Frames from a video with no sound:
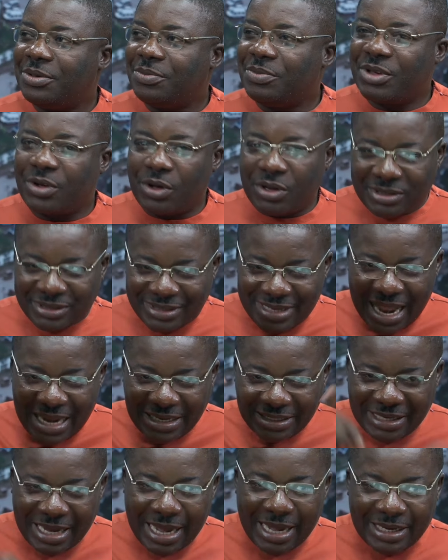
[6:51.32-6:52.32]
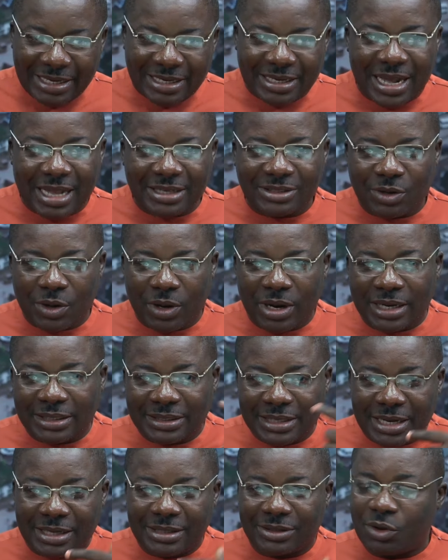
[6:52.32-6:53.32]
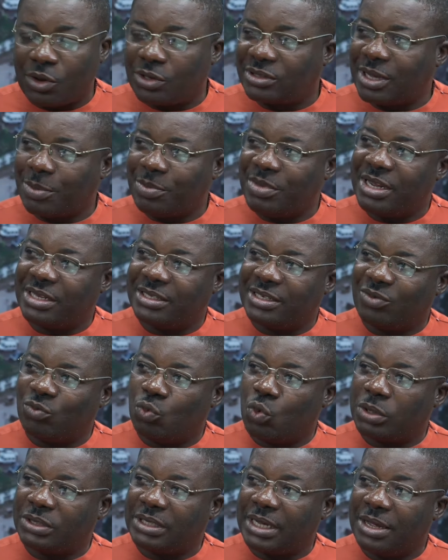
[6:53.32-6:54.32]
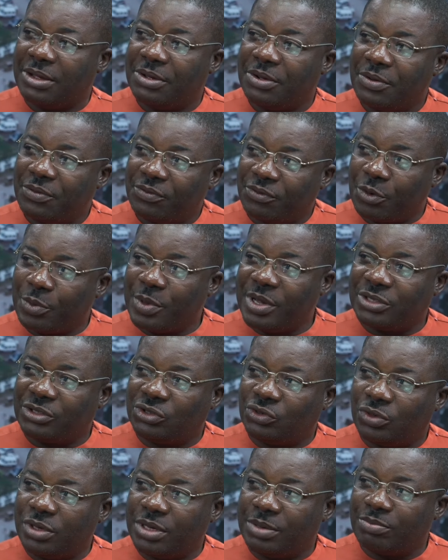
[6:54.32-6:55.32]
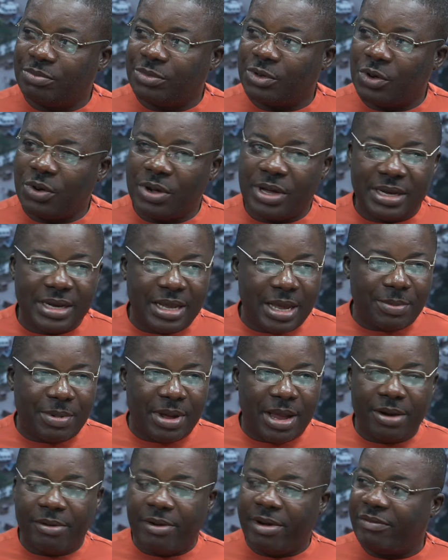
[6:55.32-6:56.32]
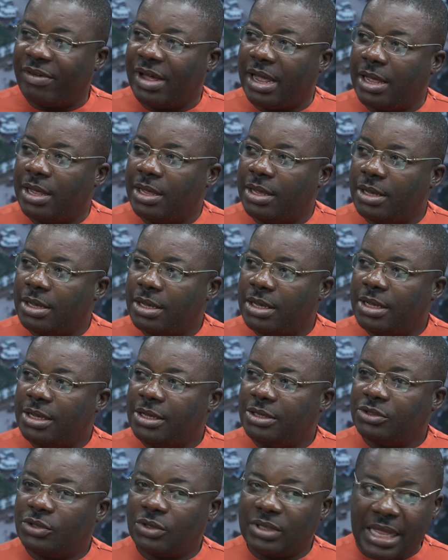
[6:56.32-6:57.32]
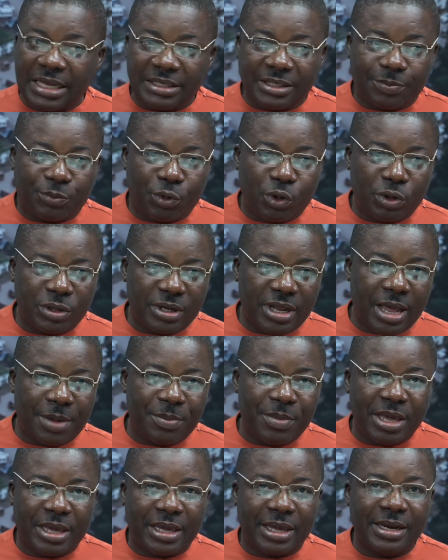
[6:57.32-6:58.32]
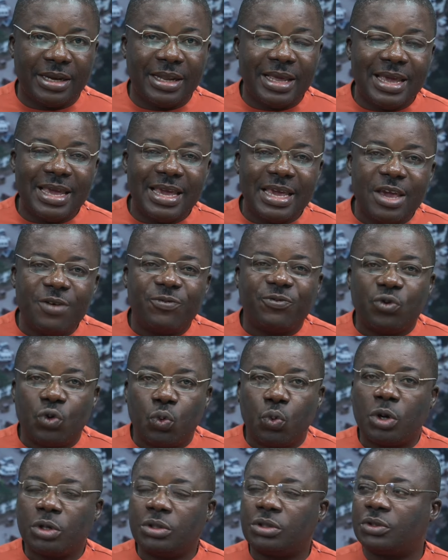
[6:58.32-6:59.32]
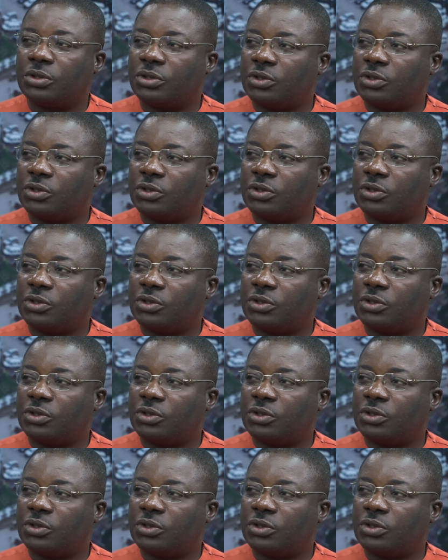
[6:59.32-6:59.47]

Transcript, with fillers: because that tank has collected contaminated water from a stream or a nearby river. So that's the point they are making. If you want to